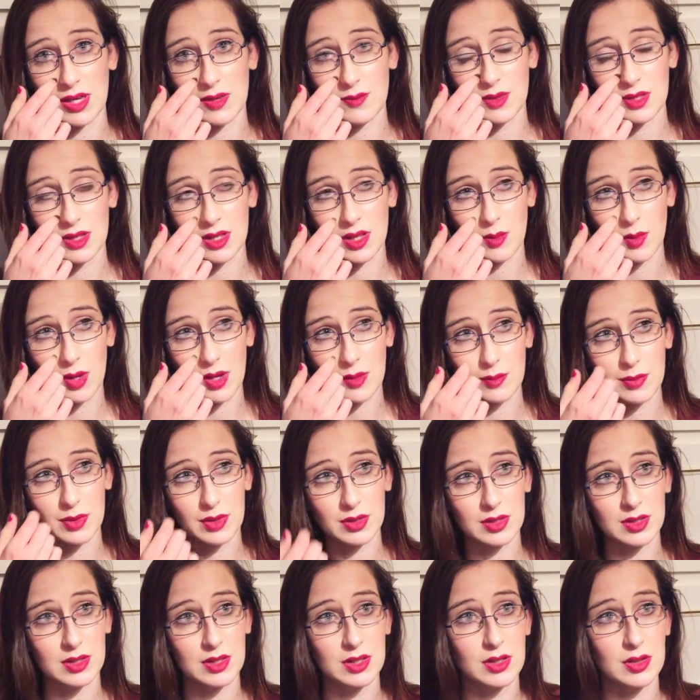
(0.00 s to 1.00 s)
even though I
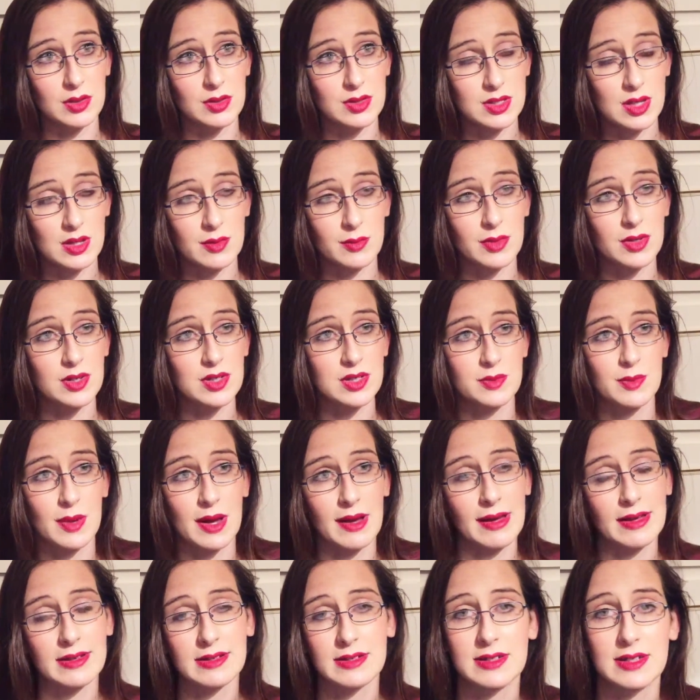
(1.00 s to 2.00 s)
bug you so much
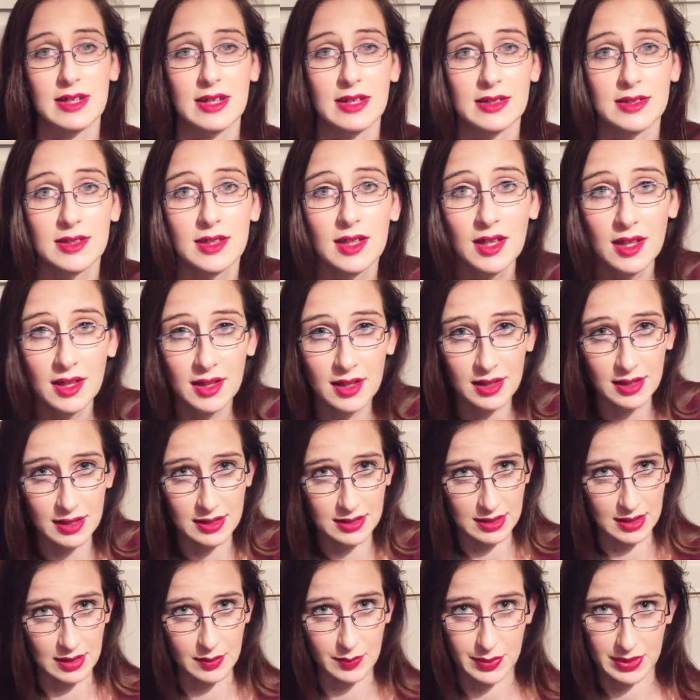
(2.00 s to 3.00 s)
about editing
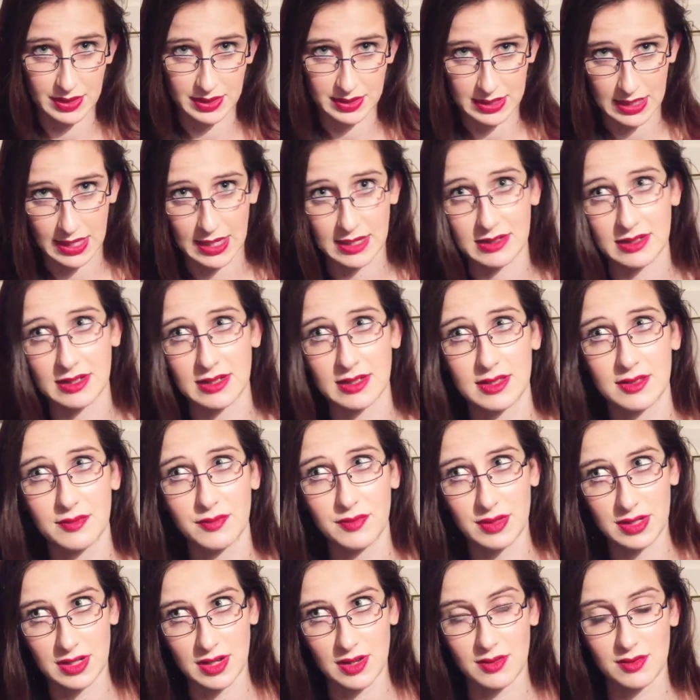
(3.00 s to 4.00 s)
and helping to edit
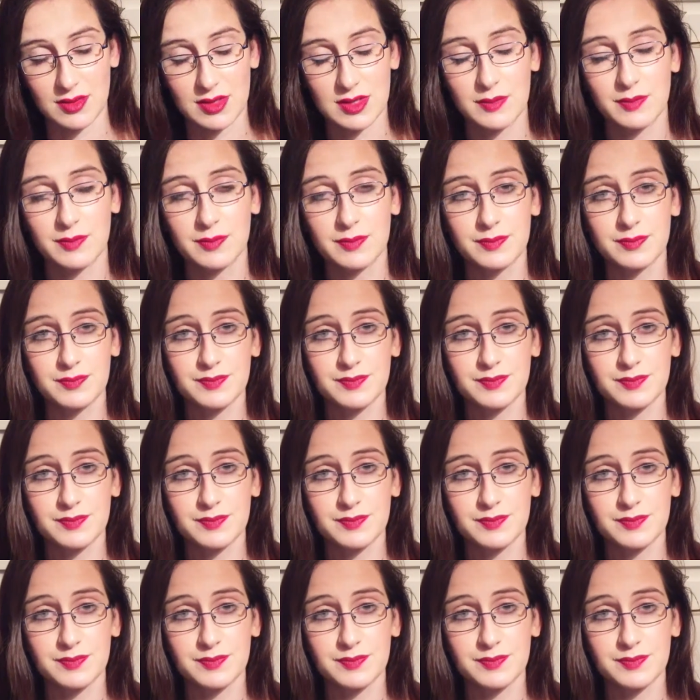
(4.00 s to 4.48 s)
videos.